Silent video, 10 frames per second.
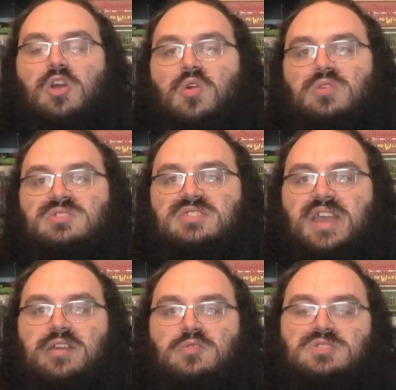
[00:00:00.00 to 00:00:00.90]
Hardened
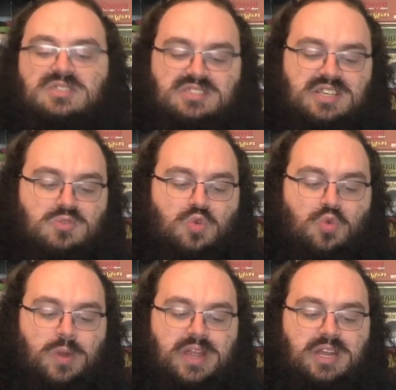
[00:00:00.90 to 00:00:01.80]
Scales, single
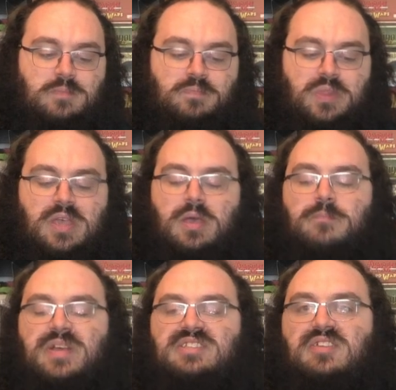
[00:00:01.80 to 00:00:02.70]
green,
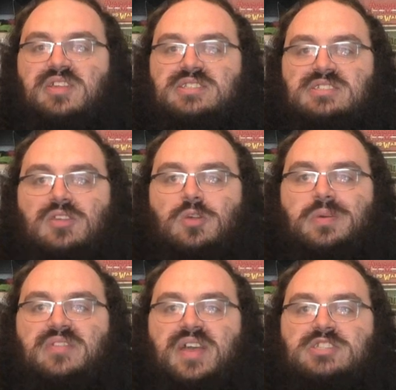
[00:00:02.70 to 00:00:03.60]
basically just a little
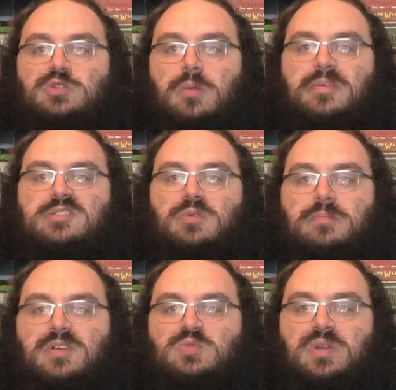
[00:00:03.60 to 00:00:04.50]
bit of extra plus one
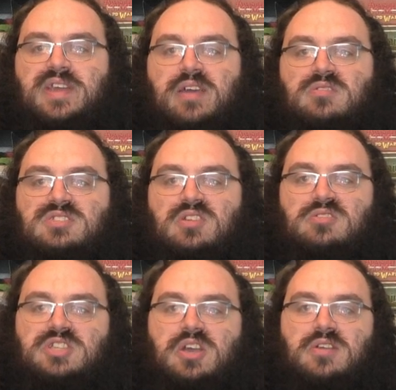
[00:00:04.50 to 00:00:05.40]
plus one counter
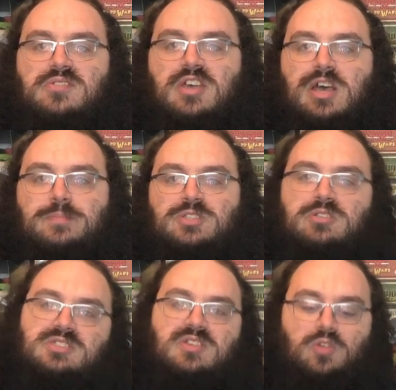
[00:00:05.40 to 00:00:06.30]
synergy on top, so
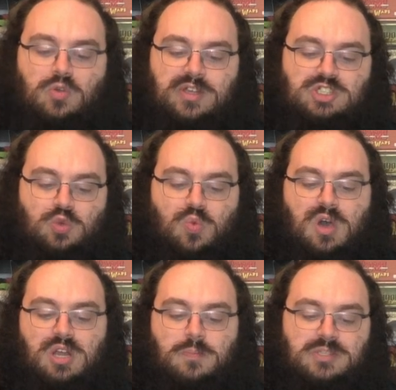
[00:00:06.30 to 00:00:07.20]
just a little extra
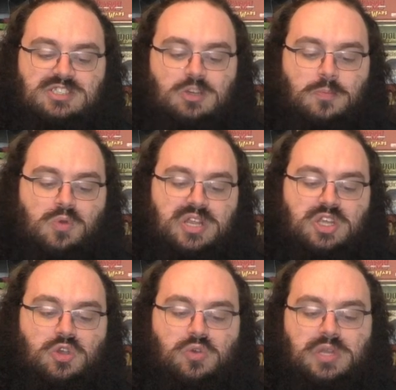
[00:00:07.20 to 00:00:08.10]
one, but still pretty
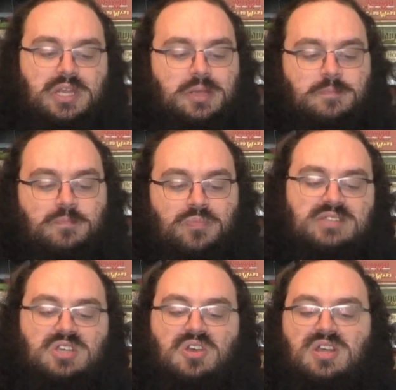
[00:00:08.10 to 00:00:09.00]
good.
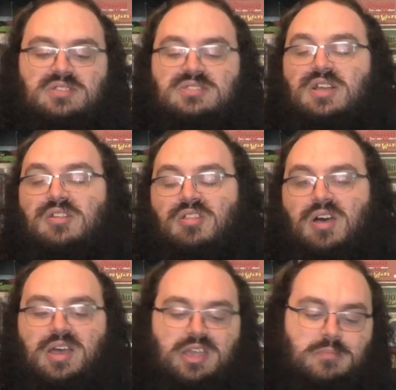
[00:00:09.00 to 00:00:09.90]
Hadana's
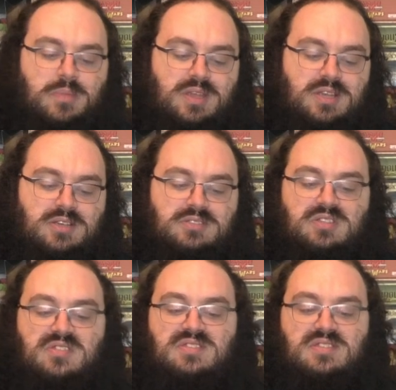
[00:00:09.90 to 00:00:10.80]
Climb.
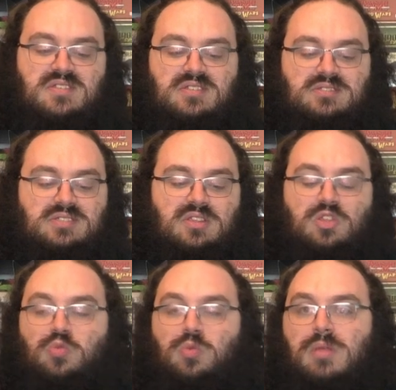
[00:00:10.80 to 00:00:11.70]
So this is
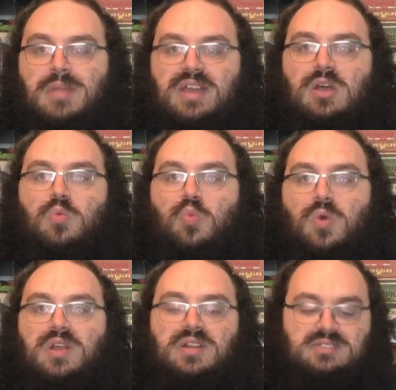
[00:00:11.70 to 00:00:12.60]
three mana,
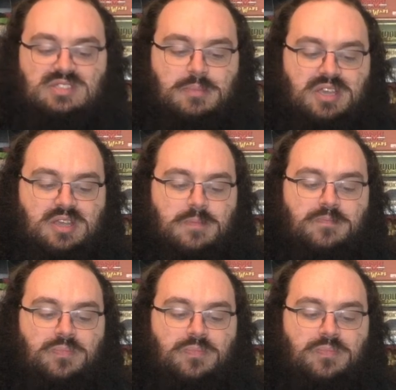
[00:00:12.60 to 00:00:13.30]
one Nasimic.